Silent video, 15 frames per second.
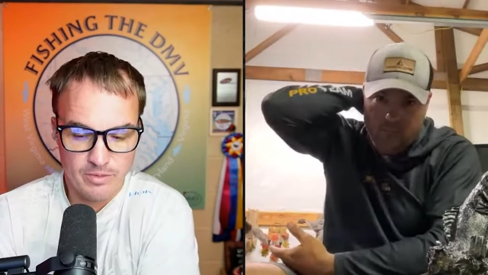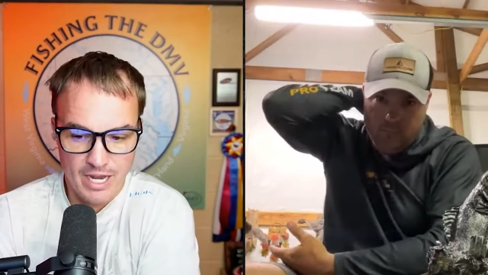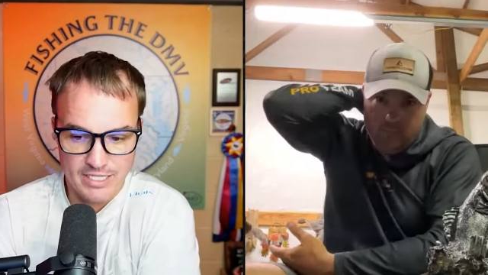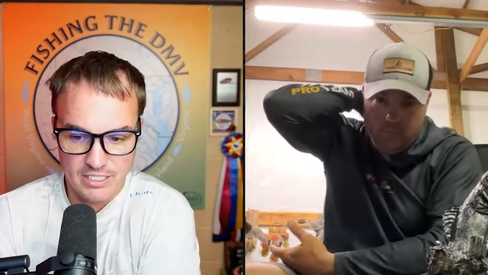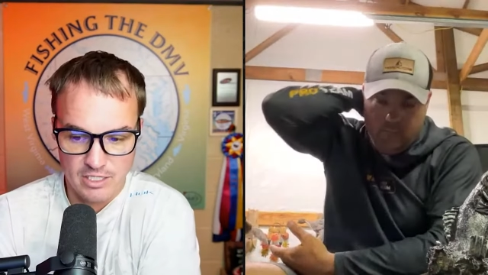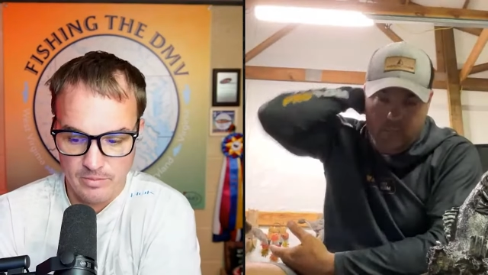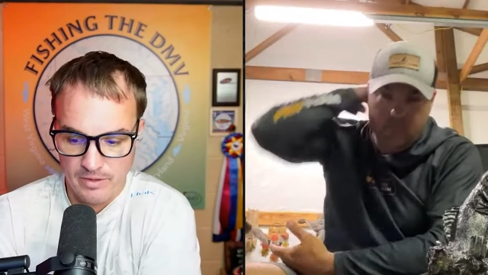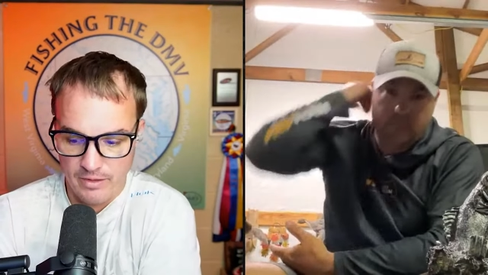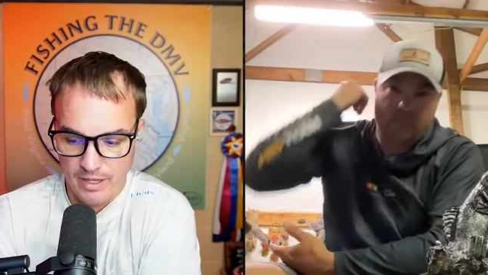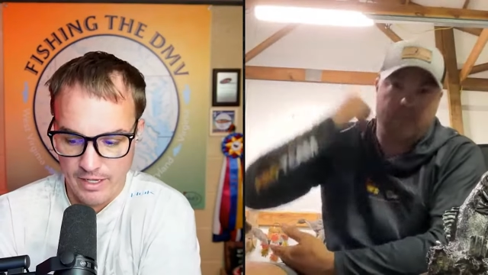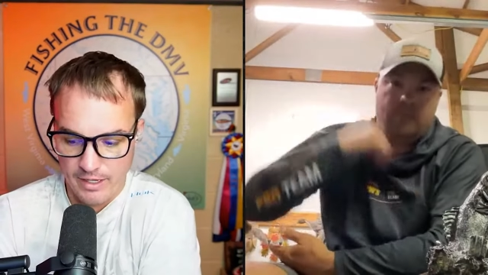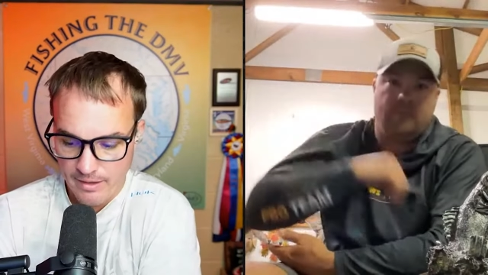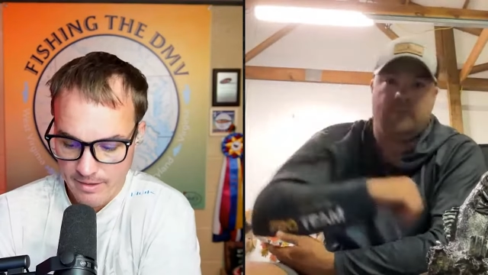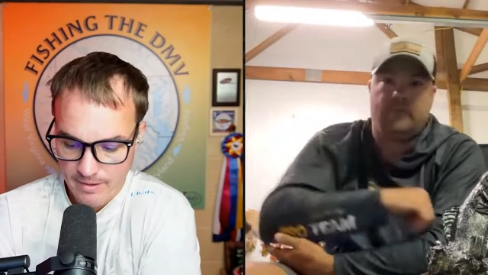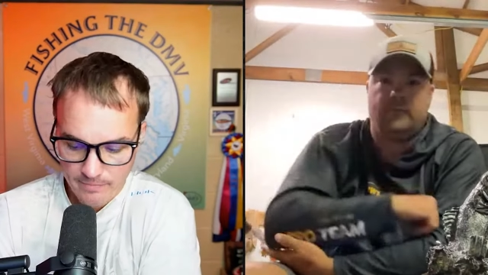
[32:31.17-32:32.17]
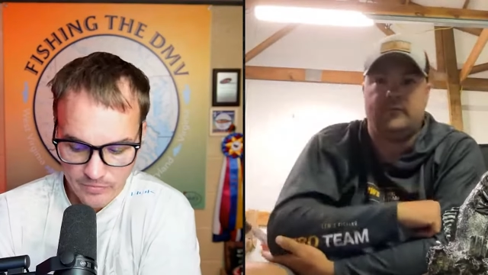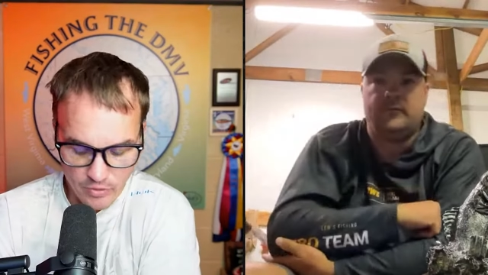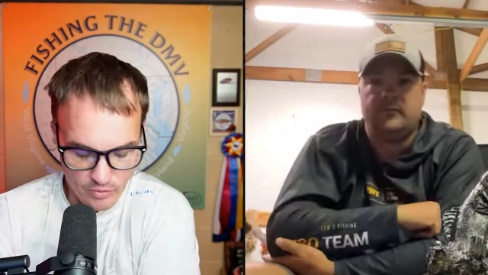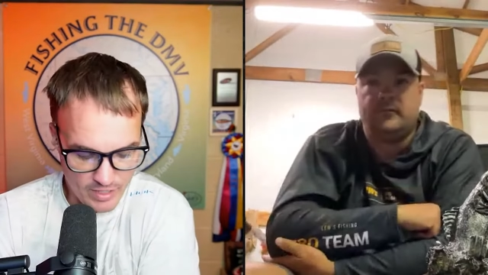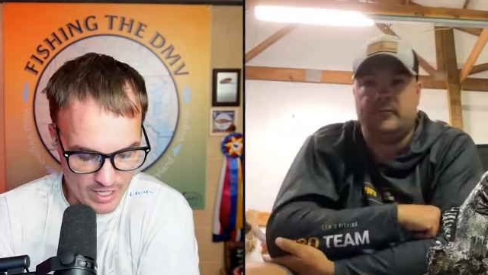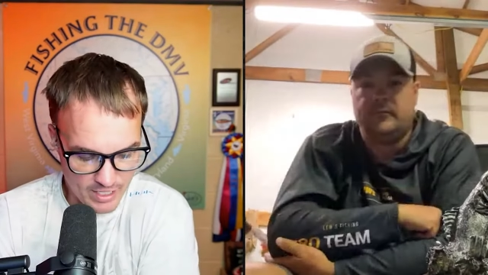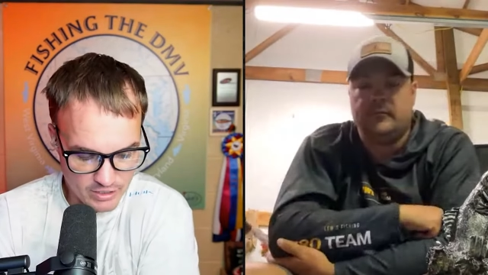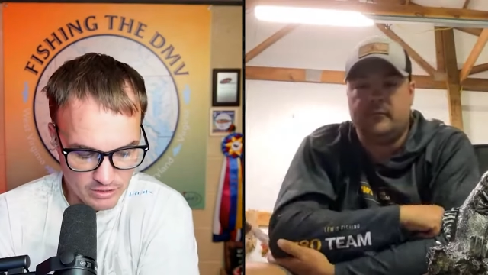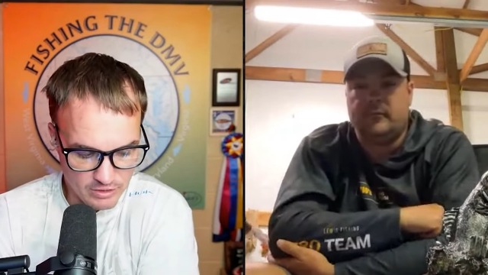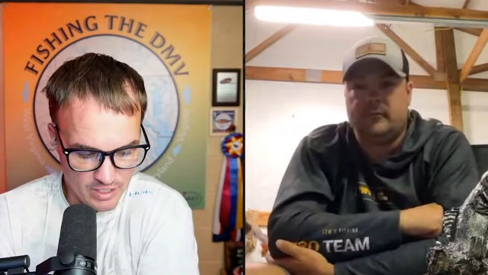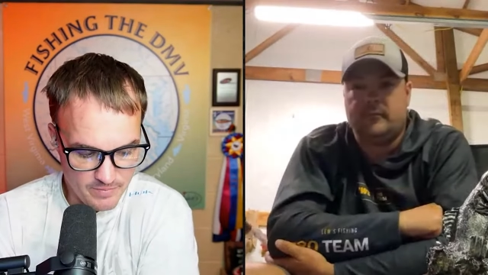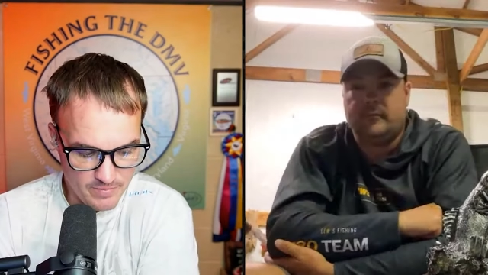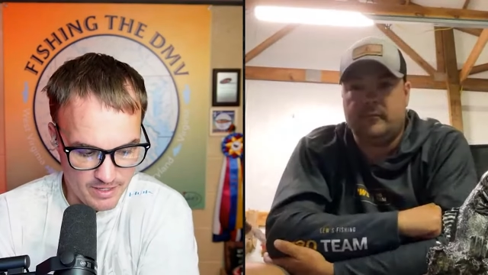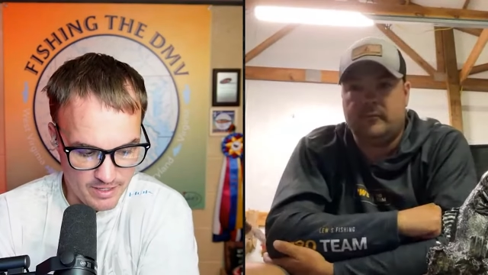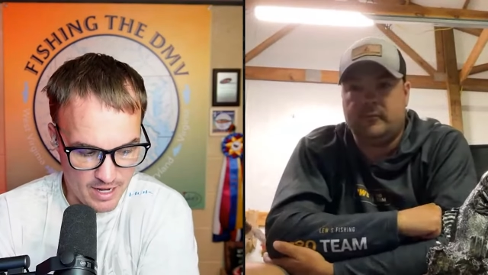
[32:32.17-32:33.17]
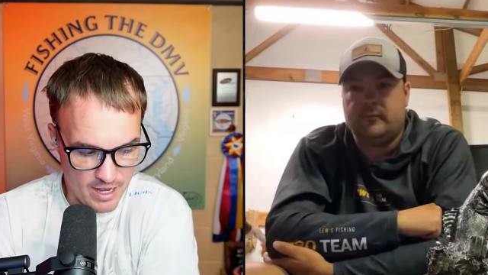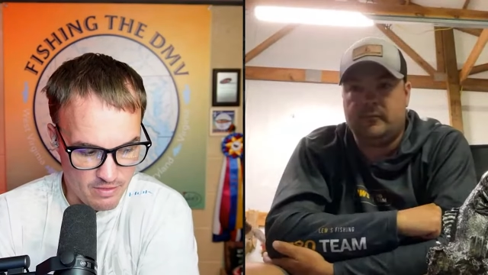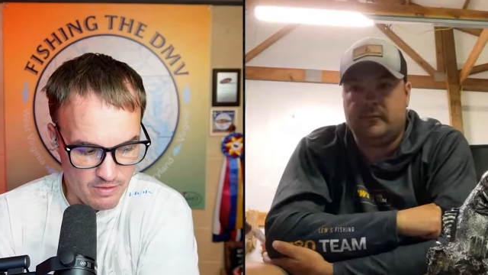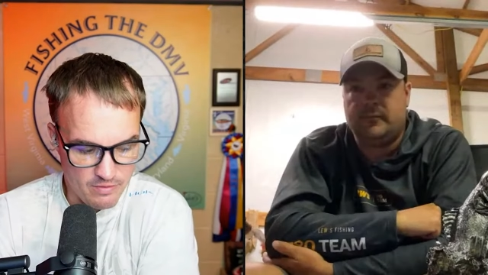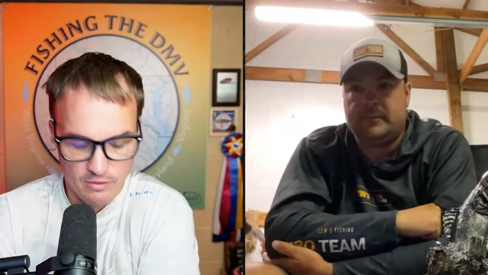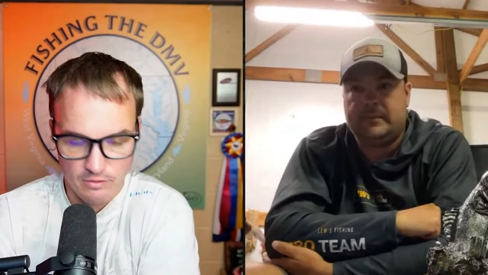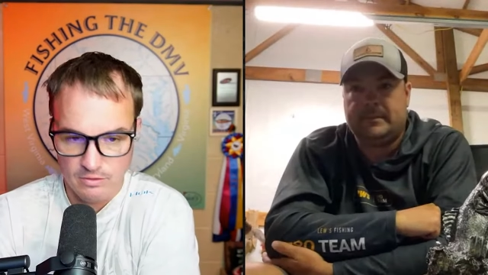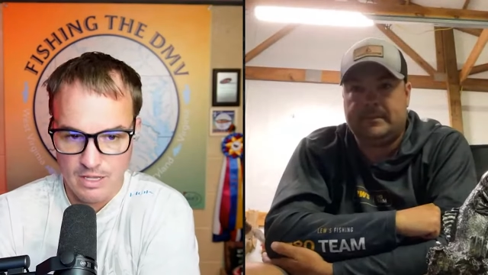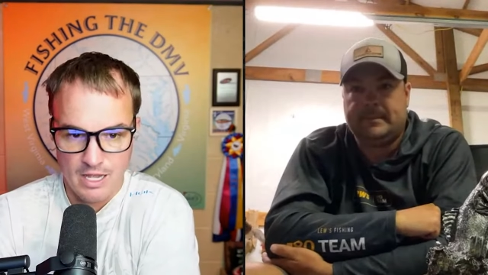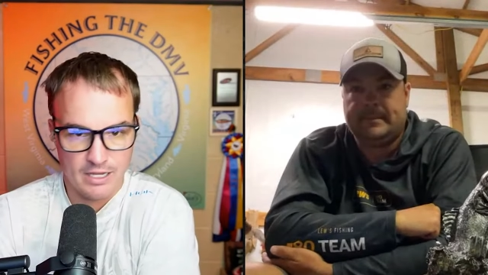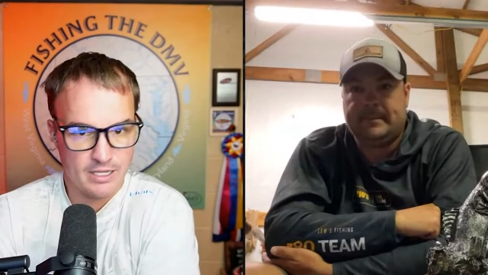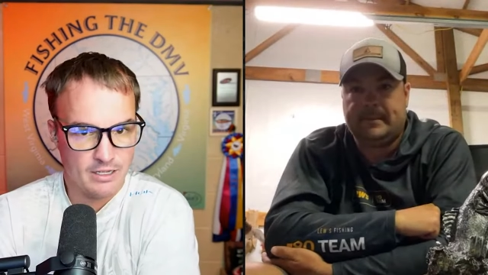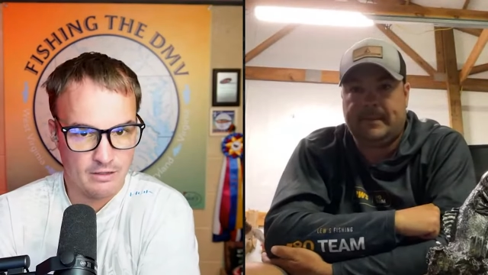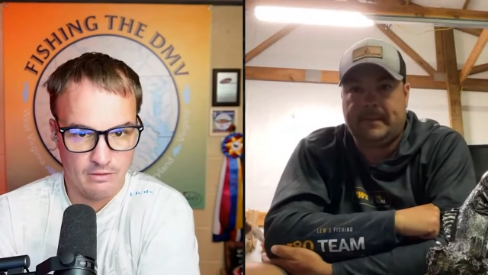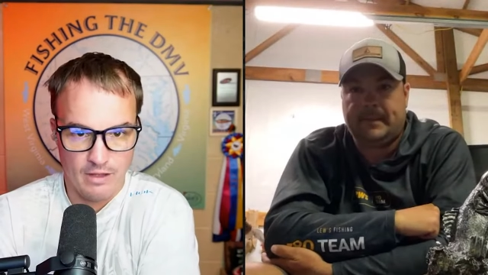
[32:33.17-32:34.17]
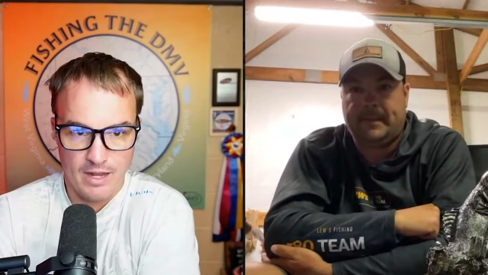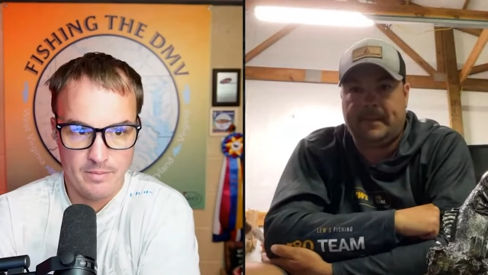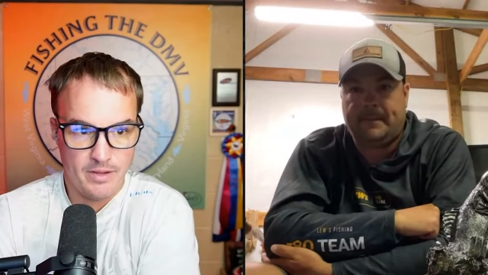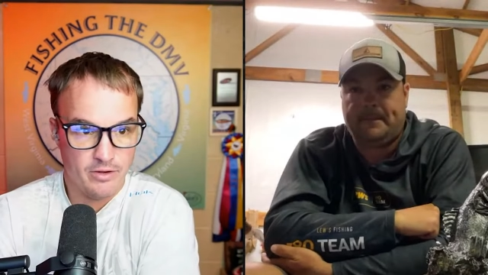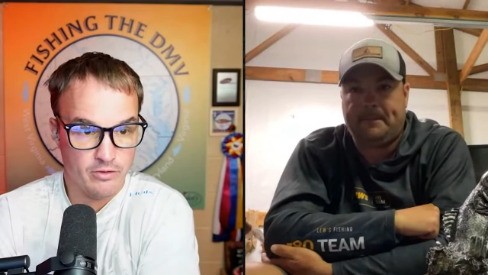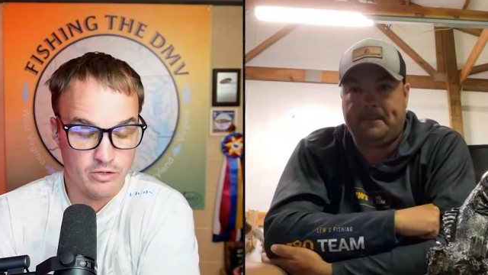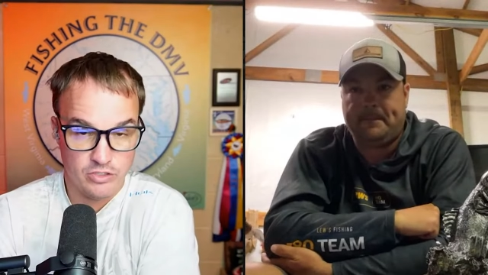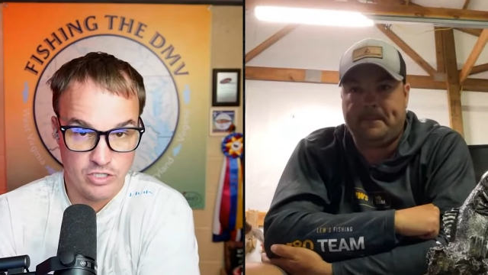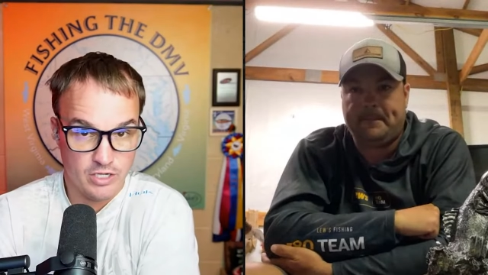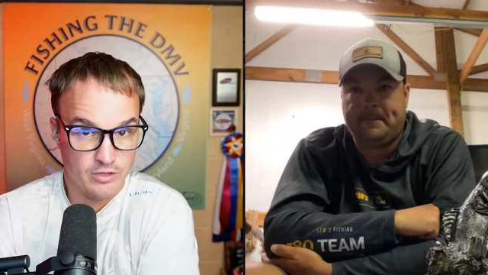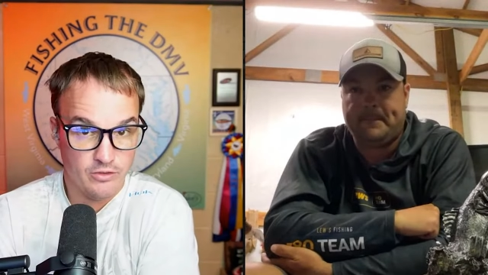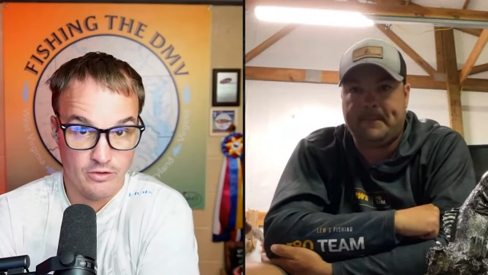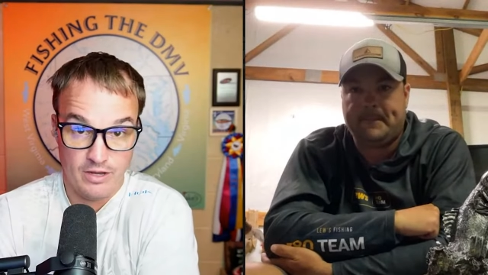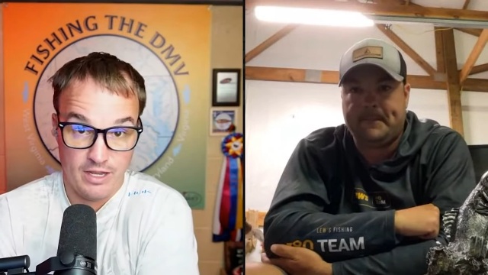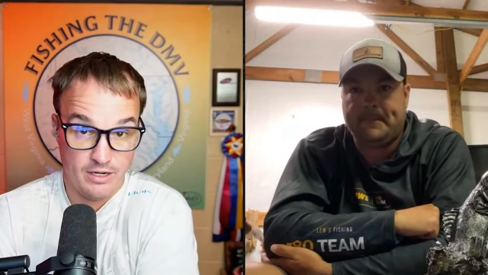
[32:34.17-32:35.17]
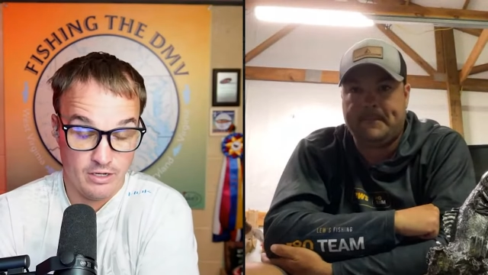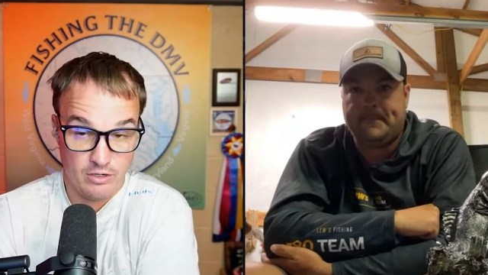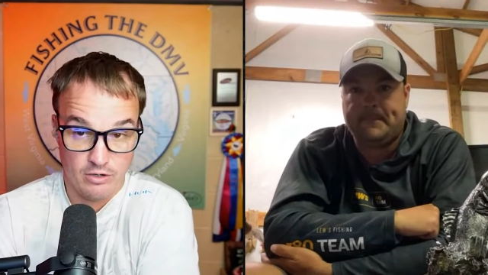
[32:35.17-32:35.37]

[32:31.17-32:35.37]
Speaker 1: guys that'll be like, they'll catch a limit and then they're locking a glide bait or a jig in their hand at